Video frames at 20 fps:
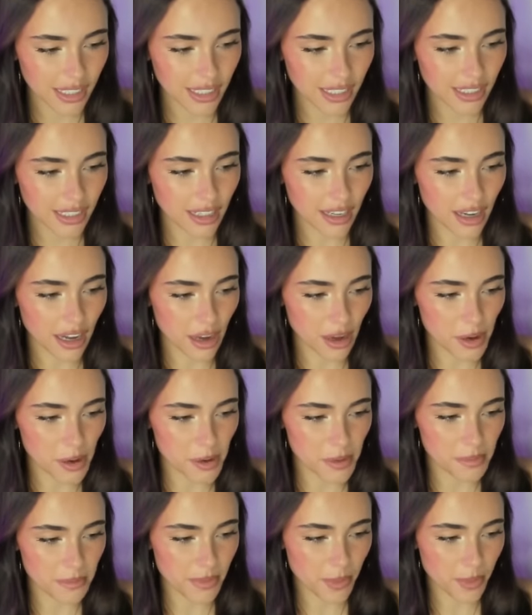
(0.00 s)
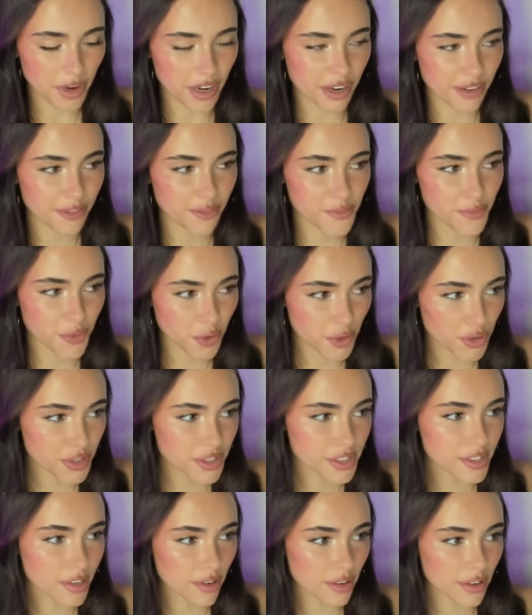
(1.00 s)
um when i first
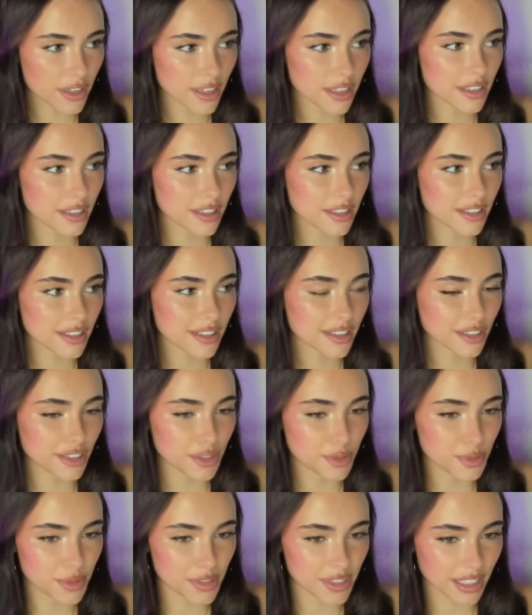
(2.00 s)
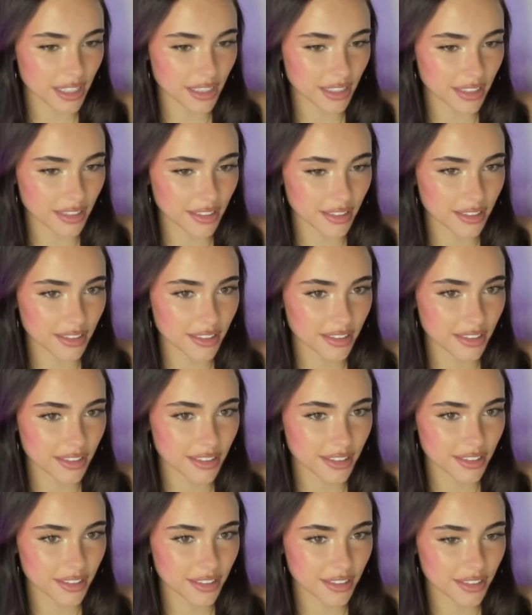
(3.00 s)
started using
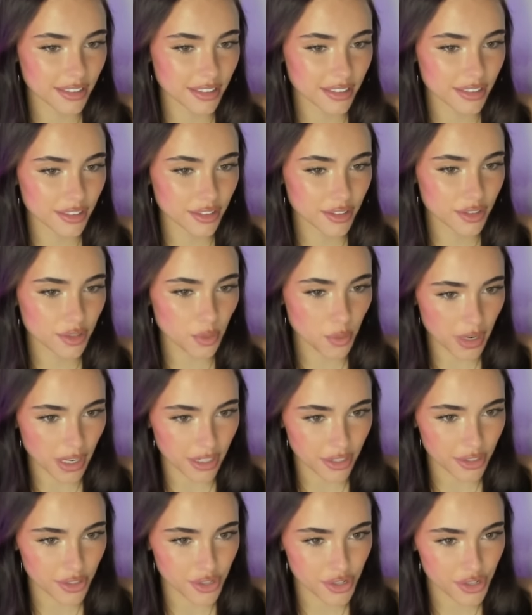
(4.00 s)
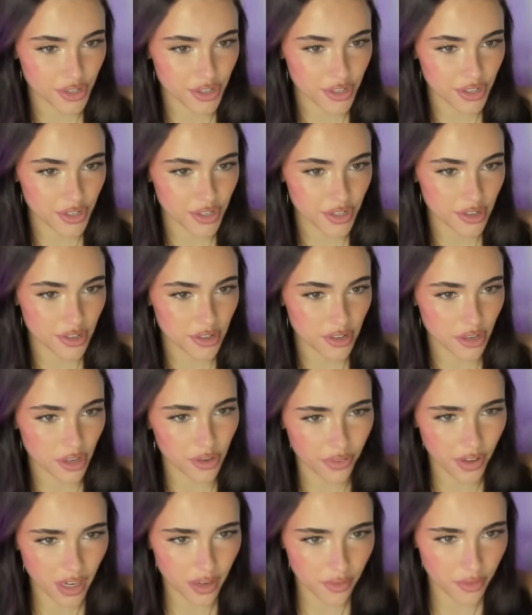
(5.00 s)
twitch are you a
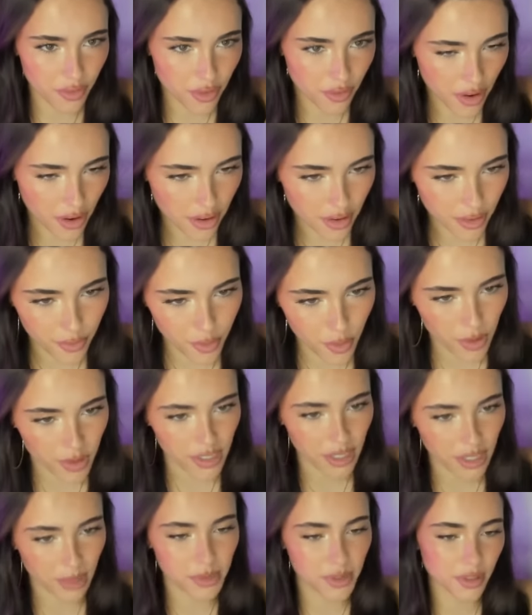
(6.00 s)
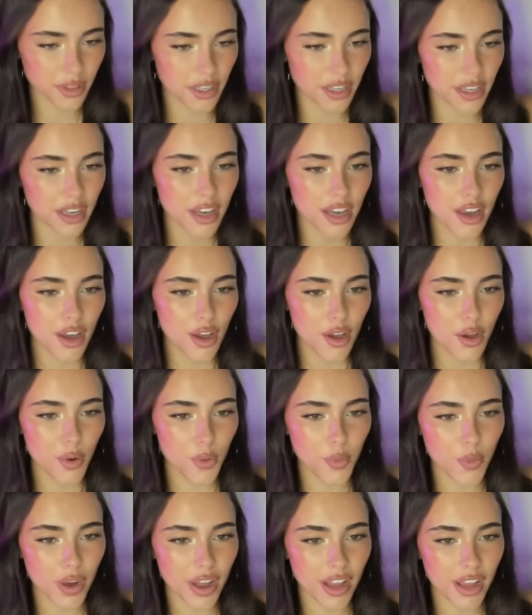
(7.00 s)
fan of nirvana of course absolutely
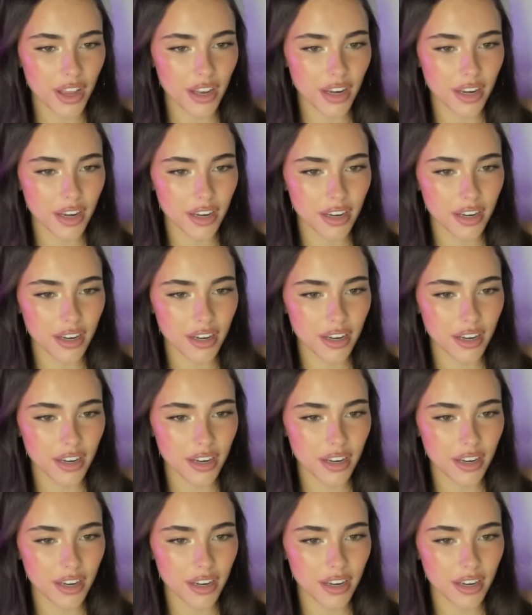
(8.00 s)
when